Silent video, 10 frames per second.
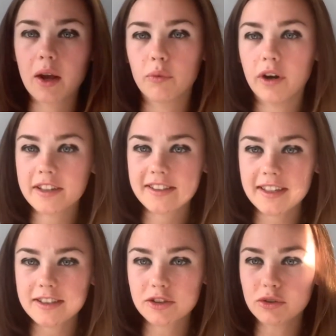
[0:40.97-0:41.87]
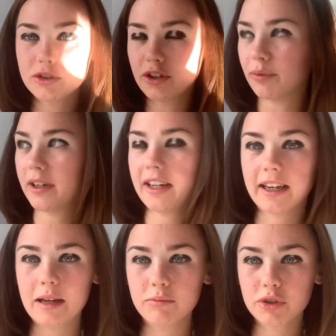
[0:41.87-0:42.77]
What is this sun doing? It
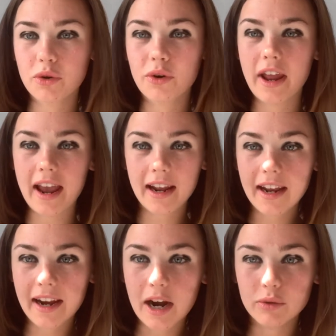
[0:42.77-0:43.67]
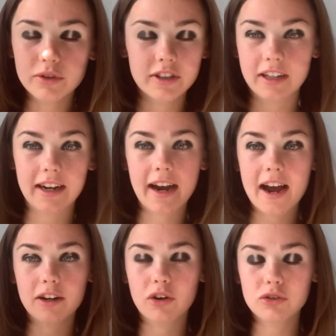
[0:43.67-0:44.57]
keeps going in and out. I
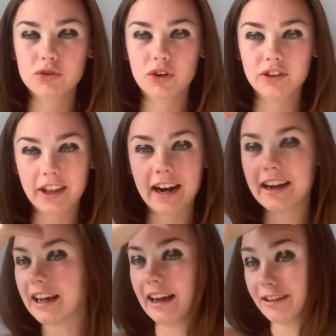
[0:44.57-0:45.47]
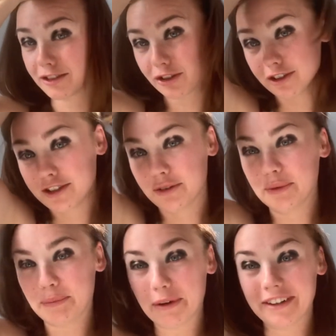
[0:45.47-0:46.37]
can't control the lighting, so I do
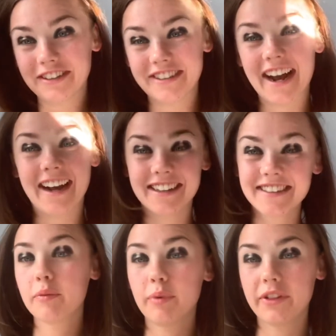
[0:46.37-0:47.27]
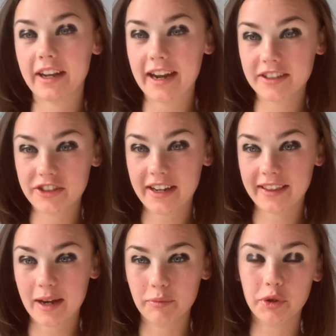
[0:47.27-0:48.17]
apologise. But the next
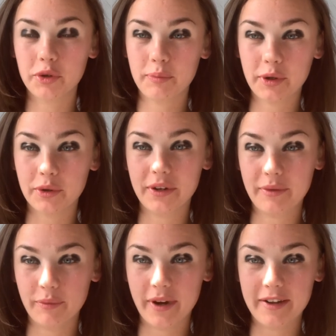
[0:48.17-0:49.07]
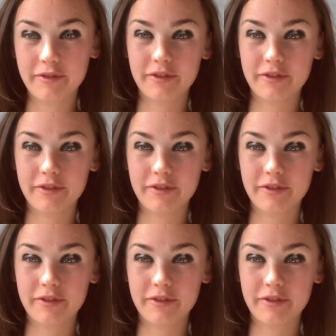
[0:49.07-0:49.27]
shade that I'm going to be going in with